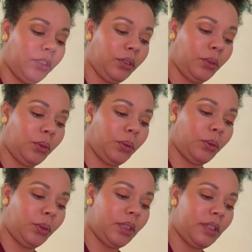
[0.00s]

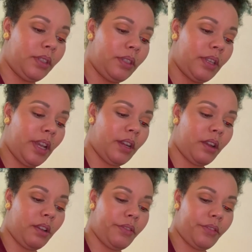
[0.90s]
to take it
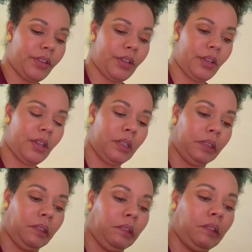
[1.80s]
off.
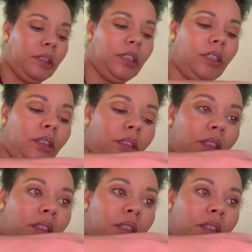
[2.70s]
Whee!